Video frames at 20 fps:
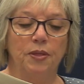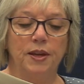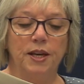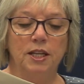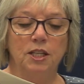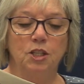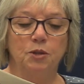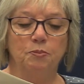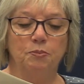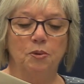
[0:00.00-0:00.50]
with
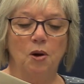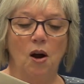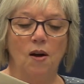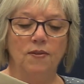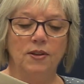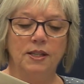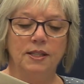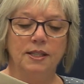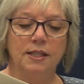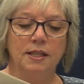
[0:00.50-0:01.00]
each
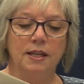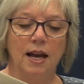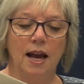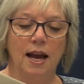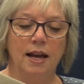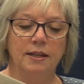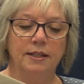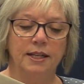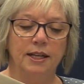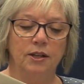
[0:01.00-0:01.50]
province
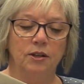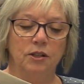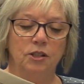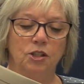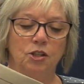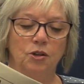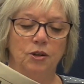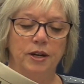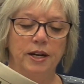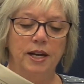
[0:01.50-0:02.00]
and
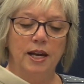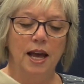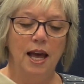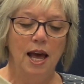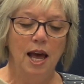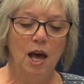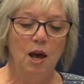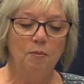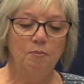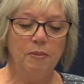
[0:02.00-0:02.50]
territory
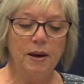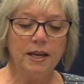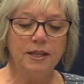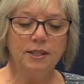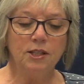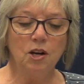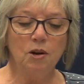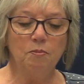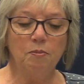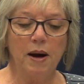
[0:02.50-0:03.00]

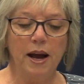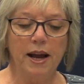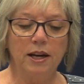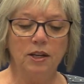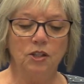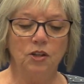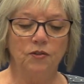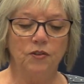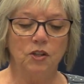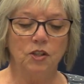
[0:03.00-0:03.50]
based on
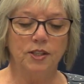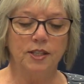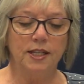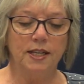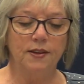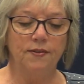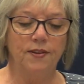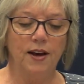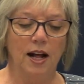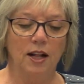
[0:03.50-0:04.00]

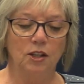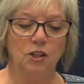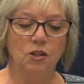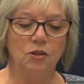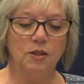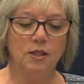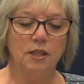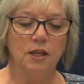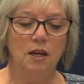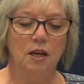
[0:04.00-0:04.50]
biodiversity
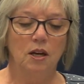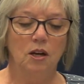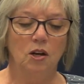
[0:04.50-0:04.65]
values,